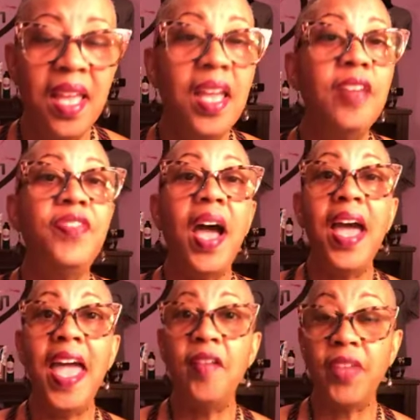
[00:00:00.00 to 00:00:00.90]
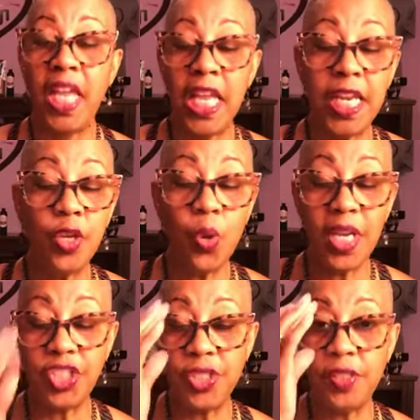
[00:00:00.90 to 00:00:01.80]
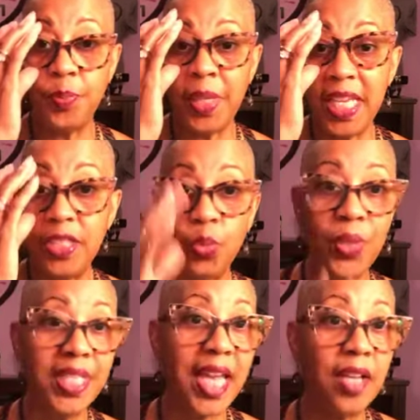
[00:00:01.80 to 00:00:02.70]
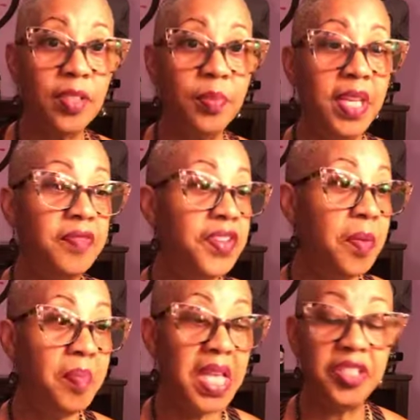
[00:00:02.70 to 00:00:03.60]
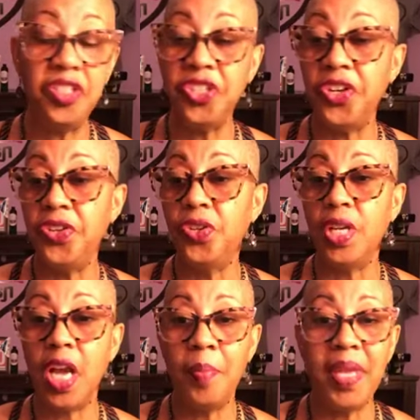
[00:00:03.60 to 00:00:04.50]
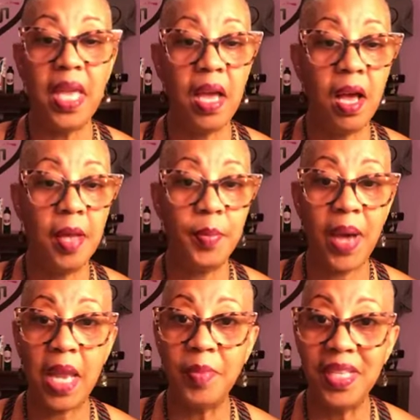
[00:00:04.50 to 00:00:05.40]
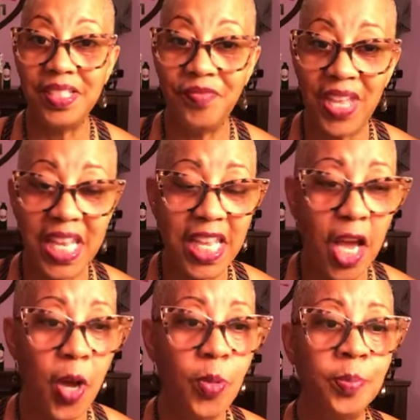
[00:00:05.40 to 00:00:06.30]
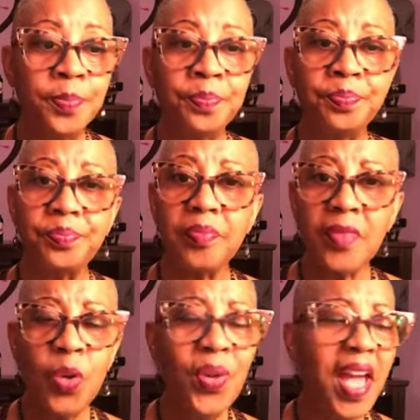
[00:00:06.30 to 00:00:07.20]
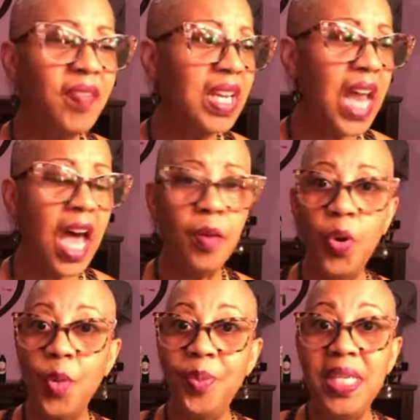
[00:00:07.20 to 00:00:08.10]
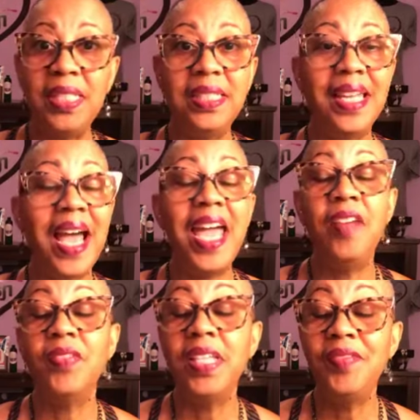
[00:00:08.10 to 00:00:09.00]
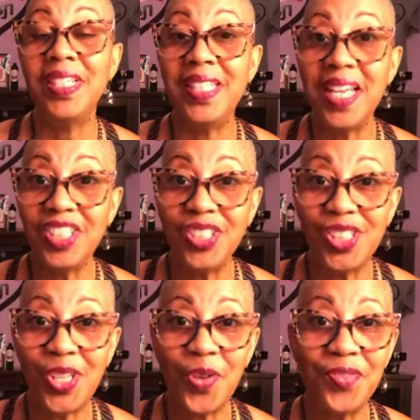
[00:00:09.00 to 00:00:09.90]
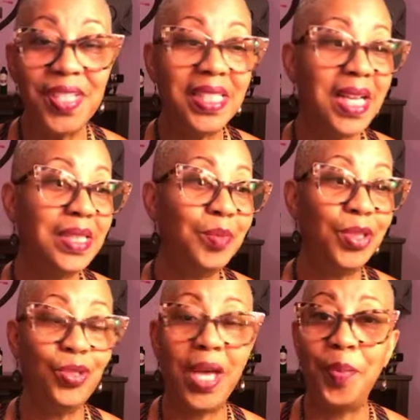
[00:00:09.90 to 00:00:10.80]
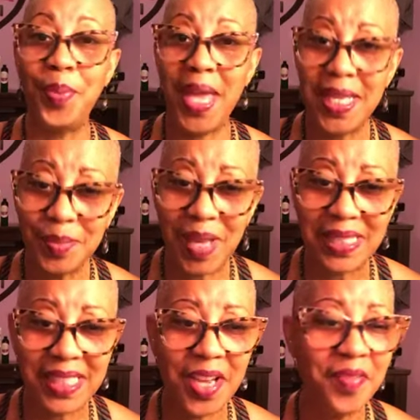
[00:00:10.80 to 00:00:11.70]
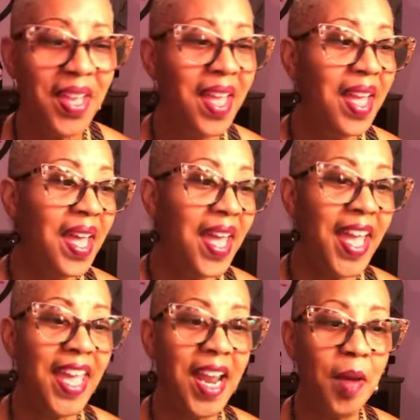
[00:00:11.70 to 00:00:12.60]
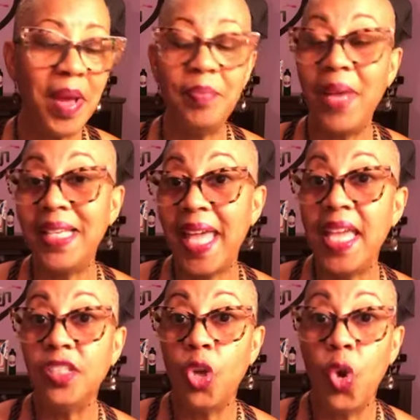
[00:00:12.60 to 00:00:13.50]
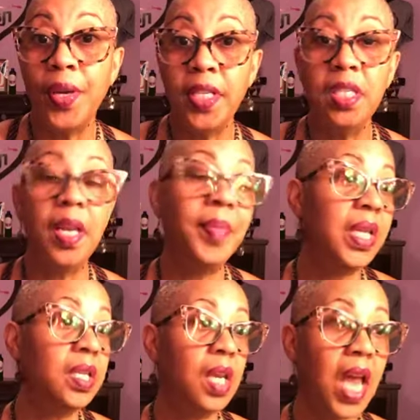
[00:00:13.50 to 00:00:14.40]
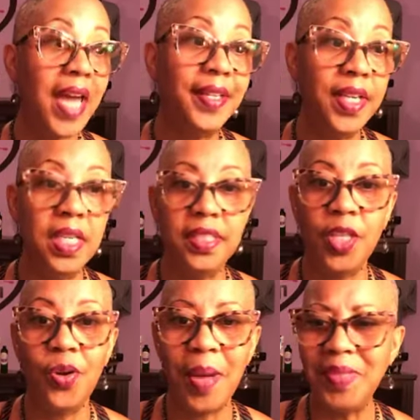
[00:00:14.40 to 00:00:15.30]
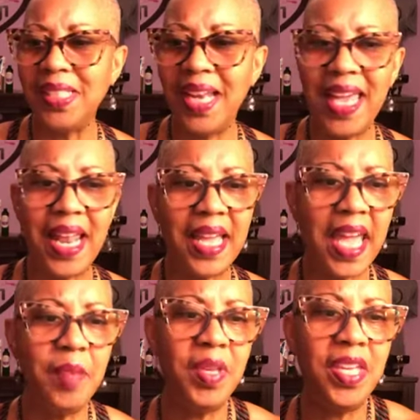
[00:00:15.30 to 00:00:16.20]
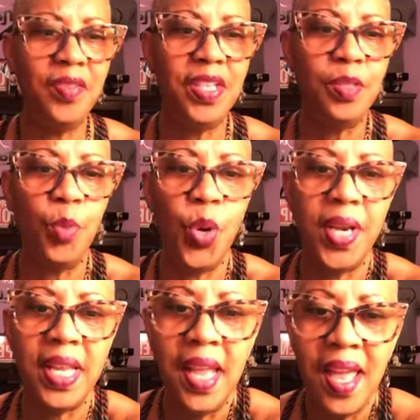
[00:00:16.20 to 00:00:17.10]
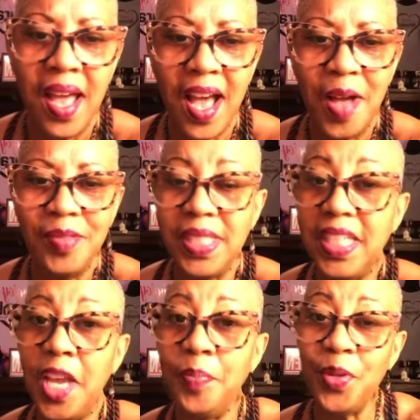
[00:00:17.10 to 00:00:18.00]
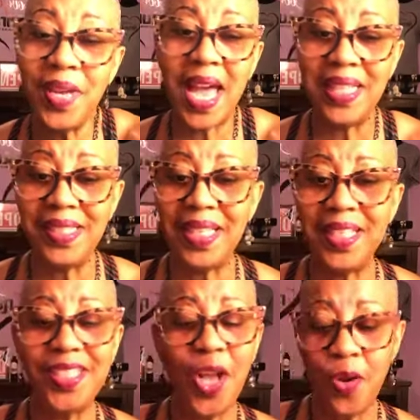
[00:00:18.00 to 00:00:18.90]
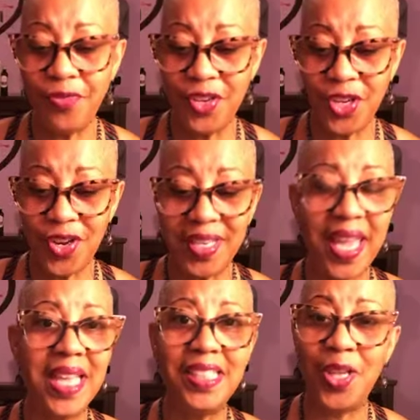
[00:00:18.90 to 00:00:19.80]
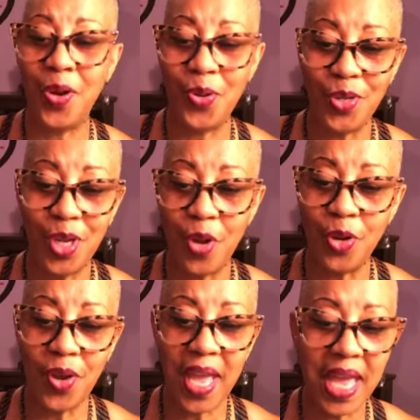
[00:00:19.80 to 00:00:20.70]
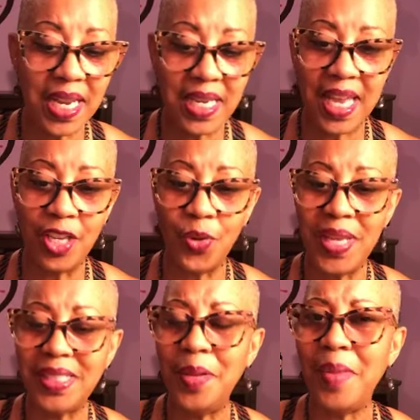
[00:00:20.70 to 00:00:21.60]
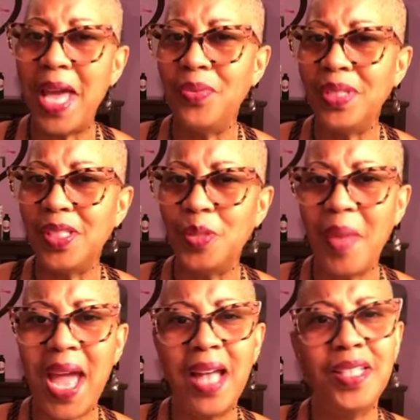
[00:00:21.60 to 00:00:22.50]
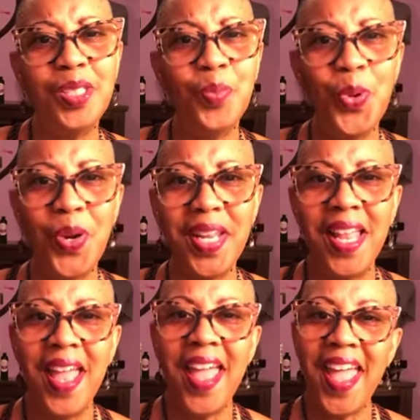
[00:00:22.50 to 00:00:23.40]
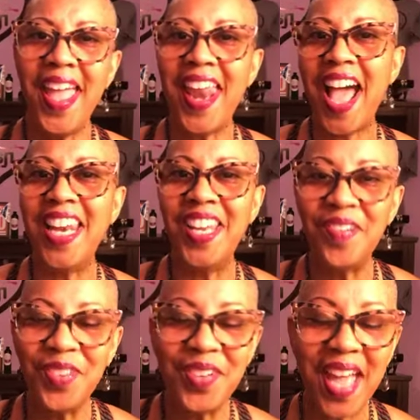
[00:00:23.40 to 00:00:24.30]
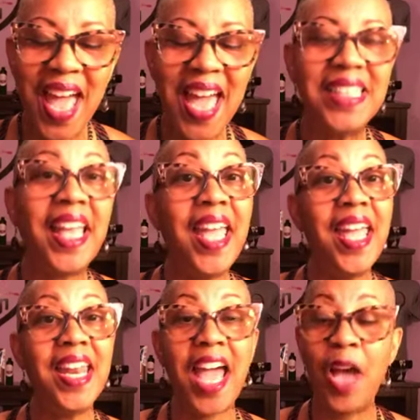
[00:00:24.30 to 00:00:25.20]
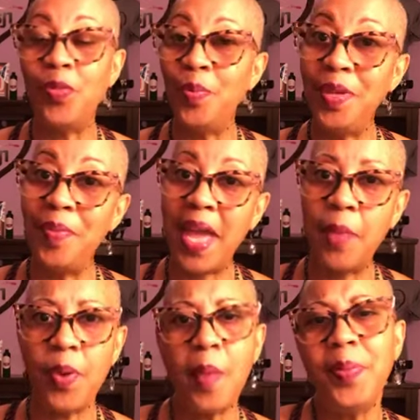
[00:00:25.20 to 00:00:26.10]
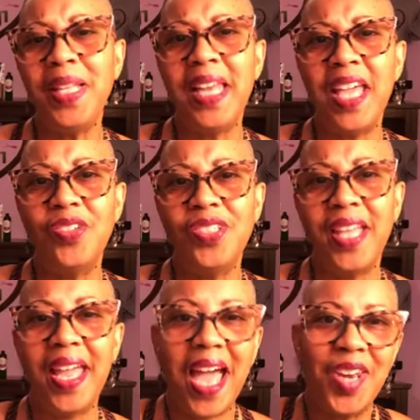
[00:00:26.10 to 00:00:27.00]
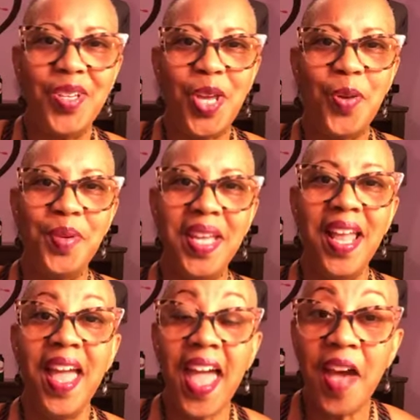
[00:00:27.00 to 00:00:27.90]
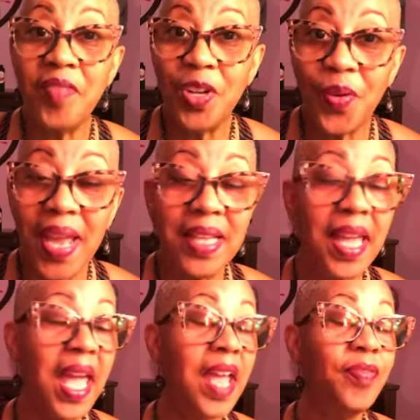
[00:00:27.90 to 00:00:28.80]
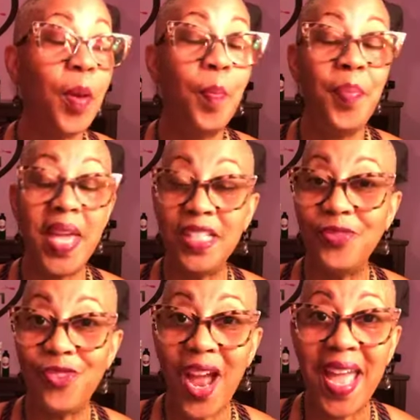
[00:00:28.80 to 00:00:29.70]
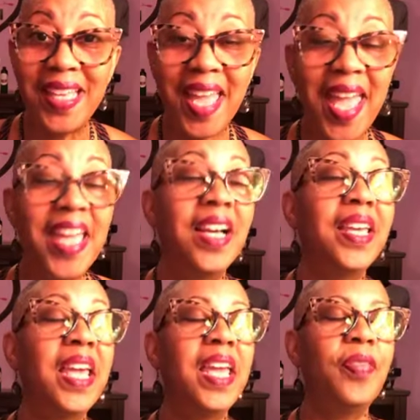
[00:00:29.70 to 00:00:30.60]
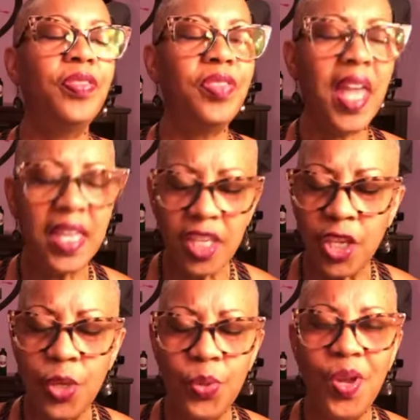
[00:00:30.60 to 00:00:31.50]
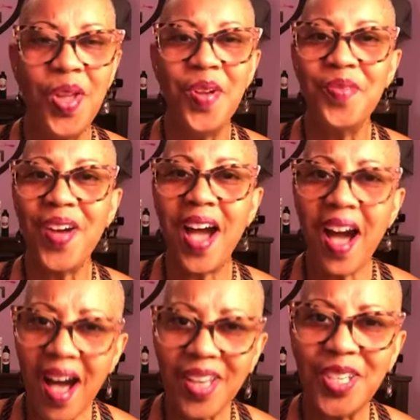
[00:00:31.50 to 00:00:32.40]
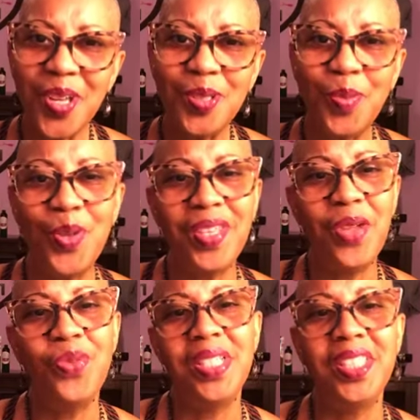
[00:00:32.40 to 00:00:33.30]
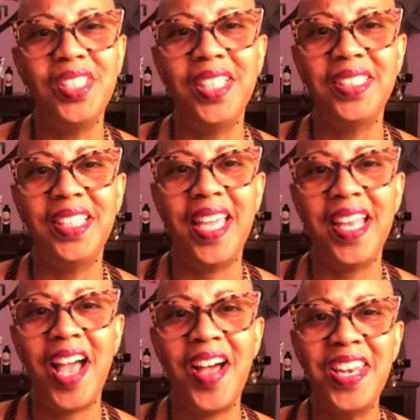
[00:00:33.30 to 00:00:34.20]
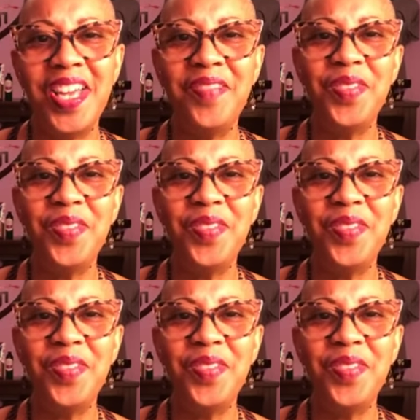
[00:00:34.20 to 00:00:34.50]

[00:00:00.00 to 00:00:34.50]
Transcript: If y'all have any questions, please reach out to me via messenger. You can comment on the bottom of this video we have a lot of more pieces that I haven't even touched the surface because I'm just trying to pace myself. And um, I, my day is going good. I'm getting a lot done. So I'm just glad I came in here this morning um, just to help you guys set the tone for your day. So, you know, go ahead and, and greet somebody with a smile this morning. And I love you guys. And I will be back probably later today. I don't know. But have a great day. The best Friday. Again, thank you for all of those birthday wishes yesterday, y'all. I love you.